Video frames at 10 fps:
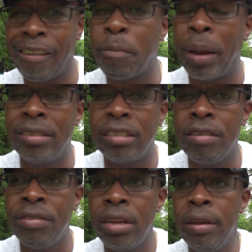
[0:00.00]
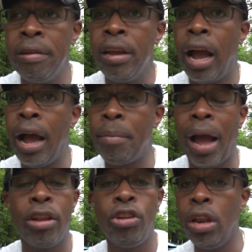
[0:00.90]
expensive.
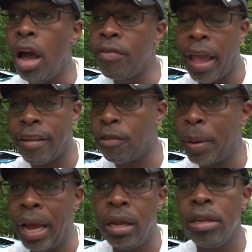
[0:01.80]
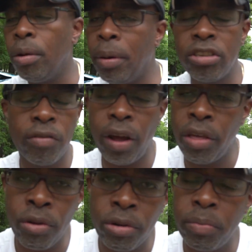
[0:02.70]
I'd love Expel. There are a bunch of
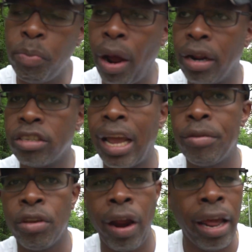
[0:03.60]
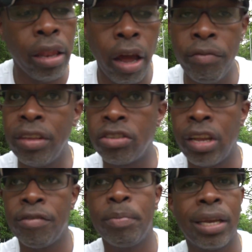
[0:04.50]
other products out there. I love this
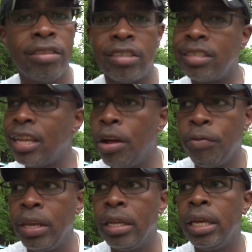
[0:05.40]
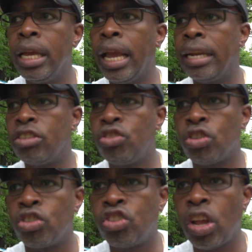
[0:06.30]
stuff because it's self-healing and it's
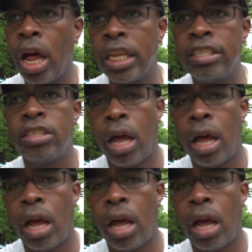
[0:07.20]
just solid,